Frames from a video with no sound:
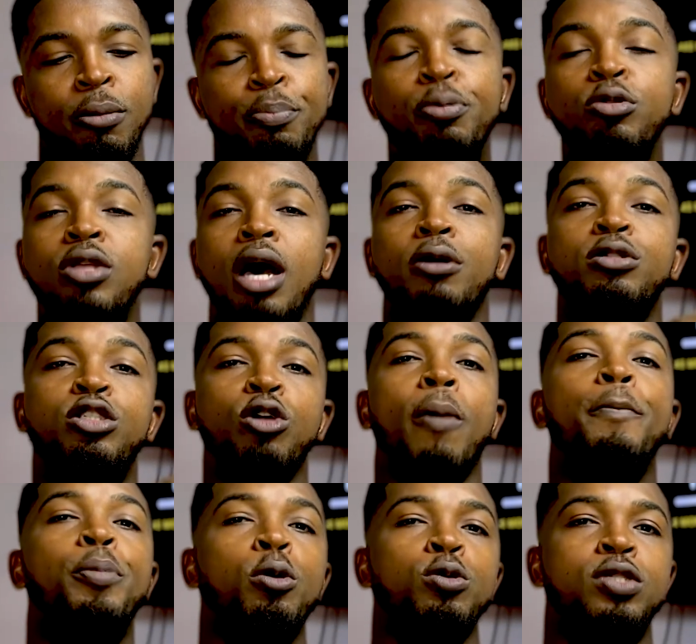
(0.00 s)
put out your
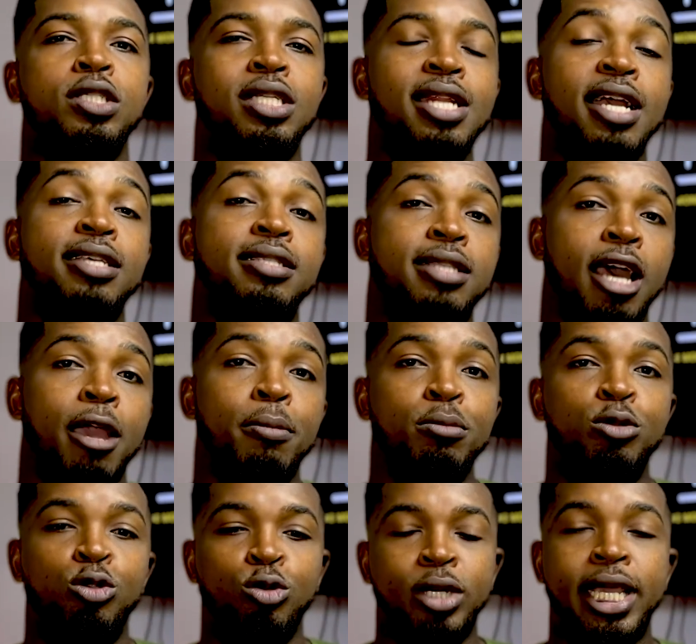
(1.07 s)
post next time
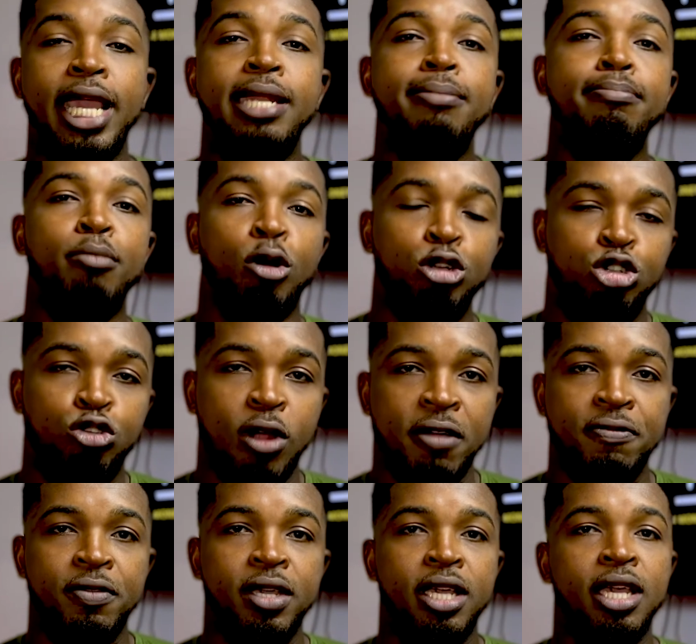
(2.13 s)
to gain more
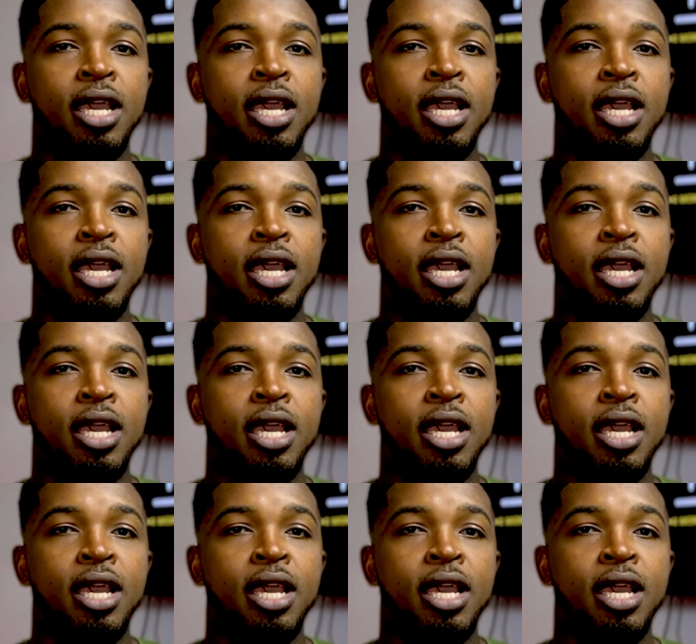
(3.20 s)
traffic,